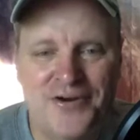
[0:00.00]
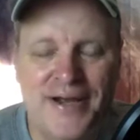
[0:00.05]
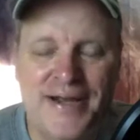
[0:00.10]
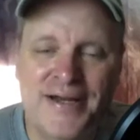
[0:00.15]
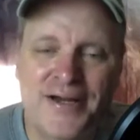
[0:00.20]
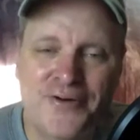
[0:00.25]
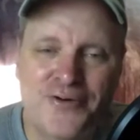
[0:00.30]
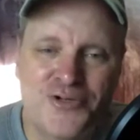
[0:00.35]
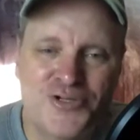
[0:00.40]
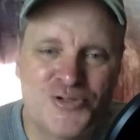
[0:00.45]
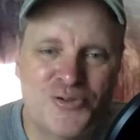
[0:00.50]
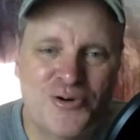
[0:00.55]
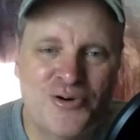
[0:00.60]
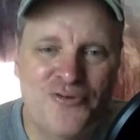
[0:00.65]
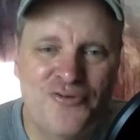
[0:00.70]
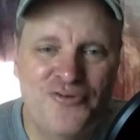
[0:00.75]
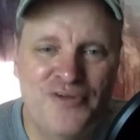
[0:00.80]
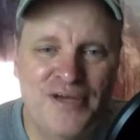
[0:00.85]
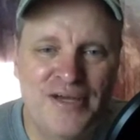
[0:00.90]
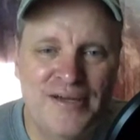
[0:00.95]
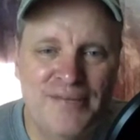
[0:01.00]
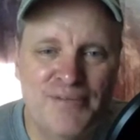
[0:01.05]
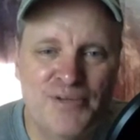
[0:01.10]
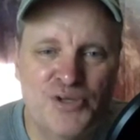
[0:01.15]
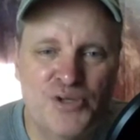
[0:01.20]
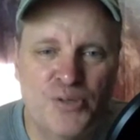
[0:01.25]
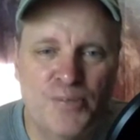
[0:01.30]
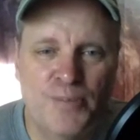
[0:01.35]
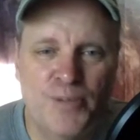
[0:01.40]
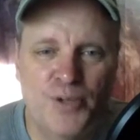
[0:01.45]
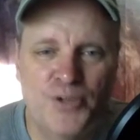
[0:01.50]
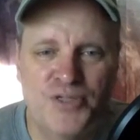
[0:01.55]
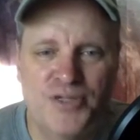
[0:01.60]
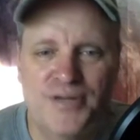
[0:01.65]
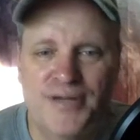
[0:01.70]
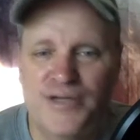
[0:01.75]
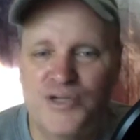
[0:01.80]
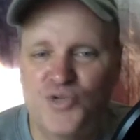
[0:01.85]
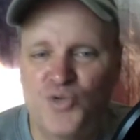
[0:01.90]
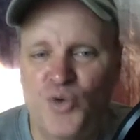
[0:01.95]
800 square feet, but they're built
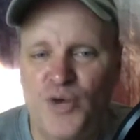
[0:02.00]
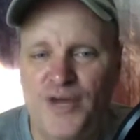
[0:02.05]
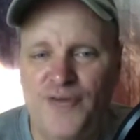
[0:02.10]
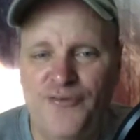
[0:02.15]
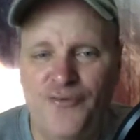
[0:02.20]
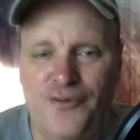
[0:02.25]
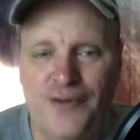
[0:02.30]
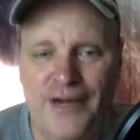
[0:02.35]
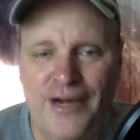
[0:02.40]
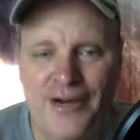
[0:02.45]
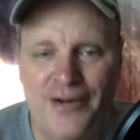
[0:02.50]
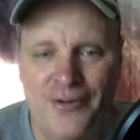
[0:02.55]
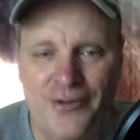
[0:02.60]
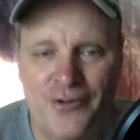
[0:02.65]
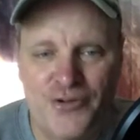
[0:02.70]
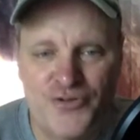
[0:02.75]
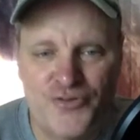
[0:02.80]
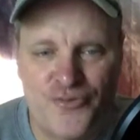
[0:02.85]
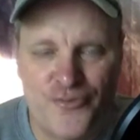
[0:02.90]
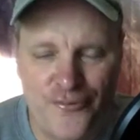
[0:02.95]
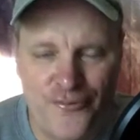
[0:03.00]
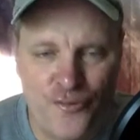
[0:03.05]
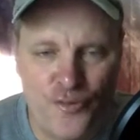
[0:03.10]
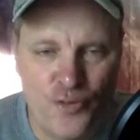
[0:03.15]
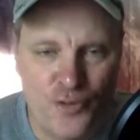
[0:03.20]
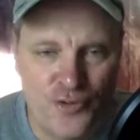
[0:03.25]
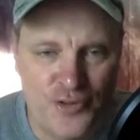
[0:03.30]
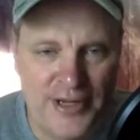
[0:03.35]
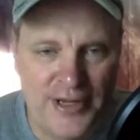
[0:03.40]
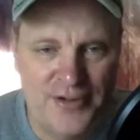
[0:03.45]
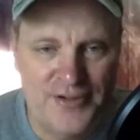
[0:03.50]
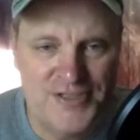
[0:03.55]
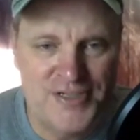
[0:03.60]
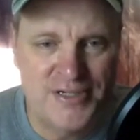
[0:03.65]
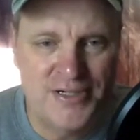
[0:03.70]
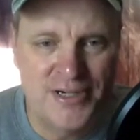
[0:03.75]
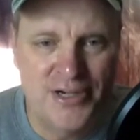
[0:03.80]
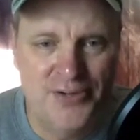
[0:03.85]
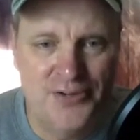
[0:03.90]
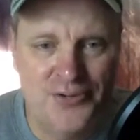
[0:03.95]
in like 24 hours for
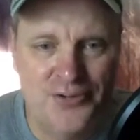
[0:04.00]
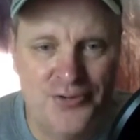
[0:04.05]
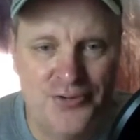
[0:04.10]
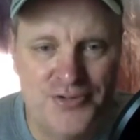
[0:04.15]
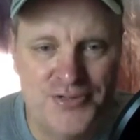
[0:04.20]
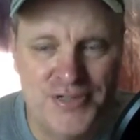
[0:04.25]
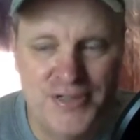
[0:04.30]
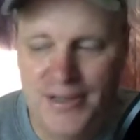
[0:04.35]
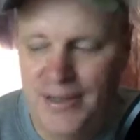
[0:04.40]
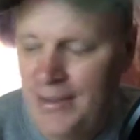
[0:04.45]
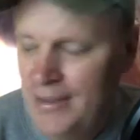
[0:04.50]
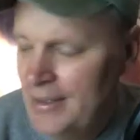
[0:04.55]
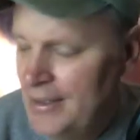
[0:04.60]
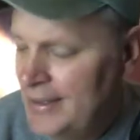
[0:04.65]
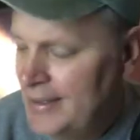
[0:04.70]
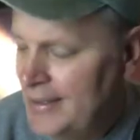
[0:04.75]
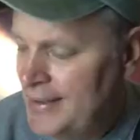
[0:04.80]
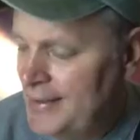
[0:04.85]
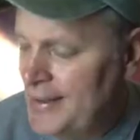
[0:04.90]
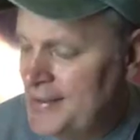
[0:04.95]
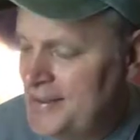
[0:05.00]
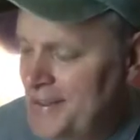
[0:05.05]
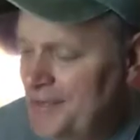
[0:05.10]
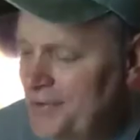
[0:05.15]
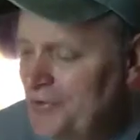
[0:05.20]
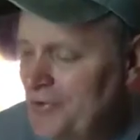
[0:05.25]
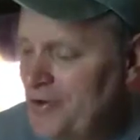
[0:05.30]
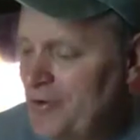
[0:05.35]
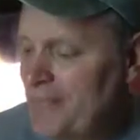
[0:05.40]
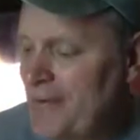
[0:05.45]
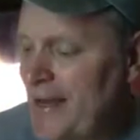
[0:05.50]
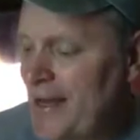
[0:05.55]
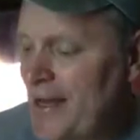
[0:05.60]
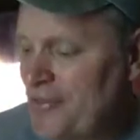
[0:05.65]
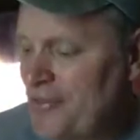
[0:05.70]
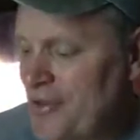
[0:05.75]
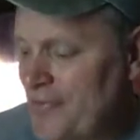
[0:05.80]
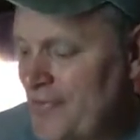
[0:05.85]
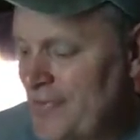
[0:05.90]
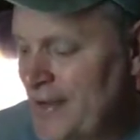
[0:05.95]
$4,000. Now, I did a little
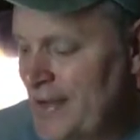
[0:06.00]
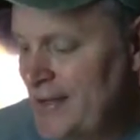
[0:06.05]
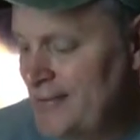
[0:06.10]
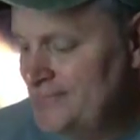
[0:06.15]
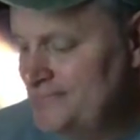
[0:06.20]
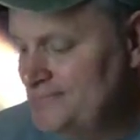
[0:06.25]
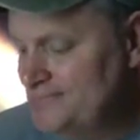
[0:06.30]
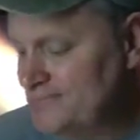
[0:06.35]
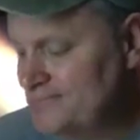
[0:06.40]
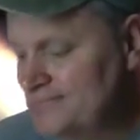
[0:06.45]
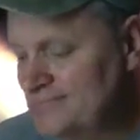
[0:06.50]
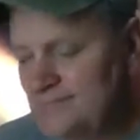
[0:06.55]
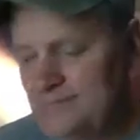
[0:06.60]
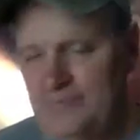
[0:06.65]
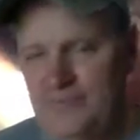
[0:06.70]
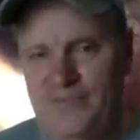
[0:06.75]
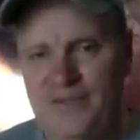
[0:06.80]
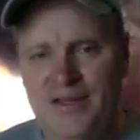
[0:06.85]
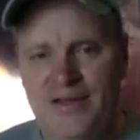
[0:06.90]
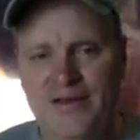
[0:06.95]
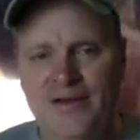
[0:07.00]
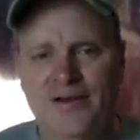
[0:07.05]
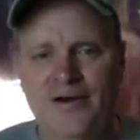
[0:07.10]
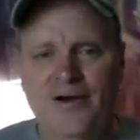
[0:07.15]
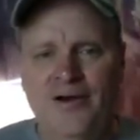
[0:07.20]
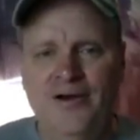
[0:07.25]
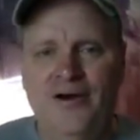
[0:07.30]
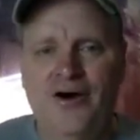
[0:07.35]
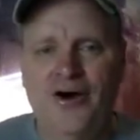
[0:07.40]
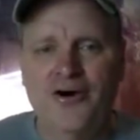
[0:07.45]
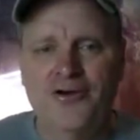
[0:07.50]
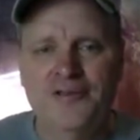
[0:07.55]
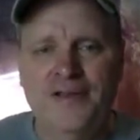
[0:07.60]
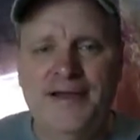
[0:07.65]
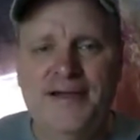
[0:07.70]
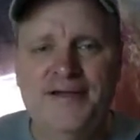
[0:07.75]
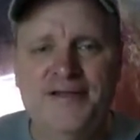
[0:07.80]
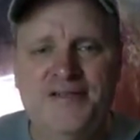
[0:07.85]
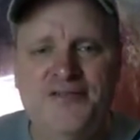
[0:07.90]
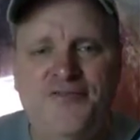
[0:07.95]
math on that. Our
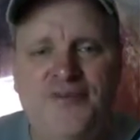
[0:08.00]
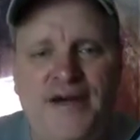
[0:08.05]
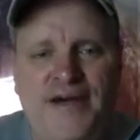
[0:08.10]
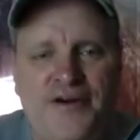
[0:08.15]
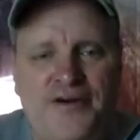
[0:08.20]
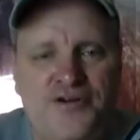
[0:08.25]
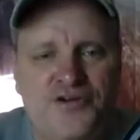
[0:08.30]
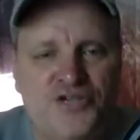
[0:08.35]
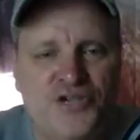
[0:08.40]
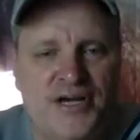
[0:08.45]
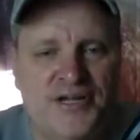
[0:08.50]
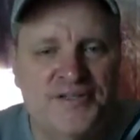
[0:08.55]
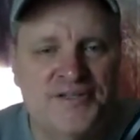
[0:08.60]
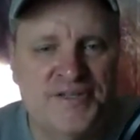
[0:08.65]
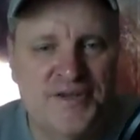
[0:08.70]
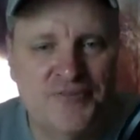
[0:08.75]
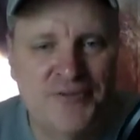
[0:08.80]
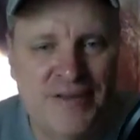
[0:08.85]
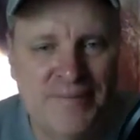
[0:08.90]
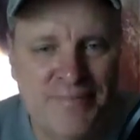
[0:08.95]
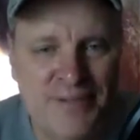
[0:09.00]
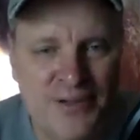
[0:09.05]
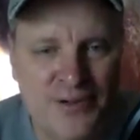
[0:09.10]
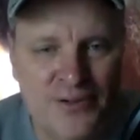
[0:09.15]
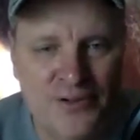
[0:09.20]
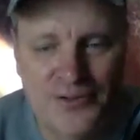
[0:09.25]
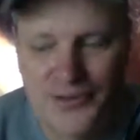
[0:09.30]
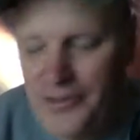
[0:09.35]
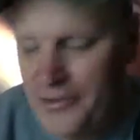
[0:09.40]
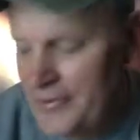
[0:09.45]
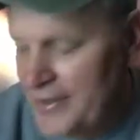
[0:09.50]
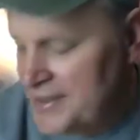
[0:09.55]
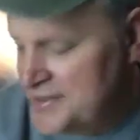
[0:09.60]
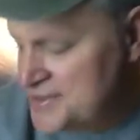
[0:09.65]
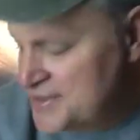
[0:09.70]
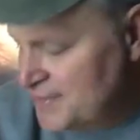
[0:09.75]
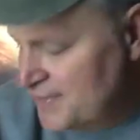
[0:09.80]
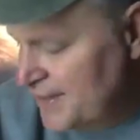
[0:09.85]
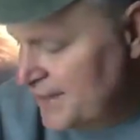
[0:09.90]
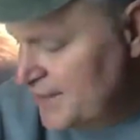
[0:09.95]
latest fighter jets that we build are
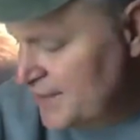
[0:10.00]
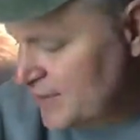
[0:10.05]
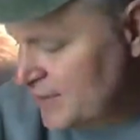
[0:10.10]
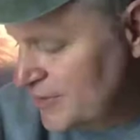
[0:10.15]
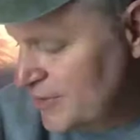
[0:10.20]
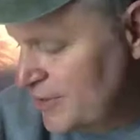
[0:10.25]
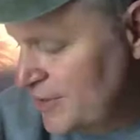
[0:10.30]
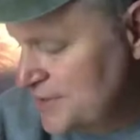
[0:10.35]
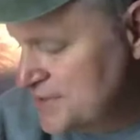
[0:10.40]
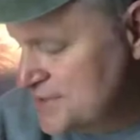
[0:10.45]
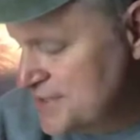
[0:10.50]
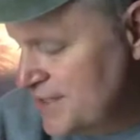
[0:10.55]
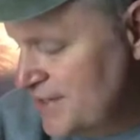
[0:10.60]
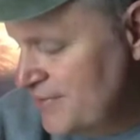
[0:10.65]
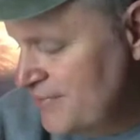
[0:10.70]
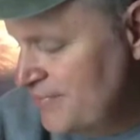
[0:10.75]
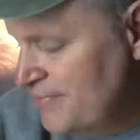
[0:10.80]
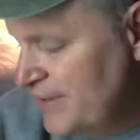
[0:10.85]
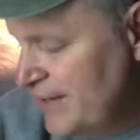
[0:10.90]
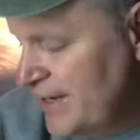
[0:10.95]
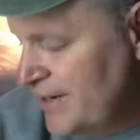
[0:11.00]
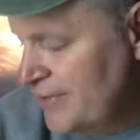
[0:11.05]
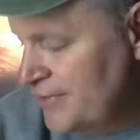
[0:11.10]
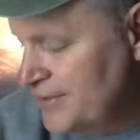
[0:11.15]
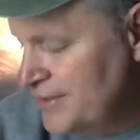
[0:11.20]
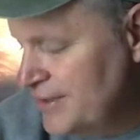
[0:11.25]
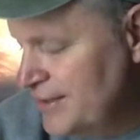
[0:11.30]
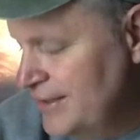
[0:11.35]
estimated to cost about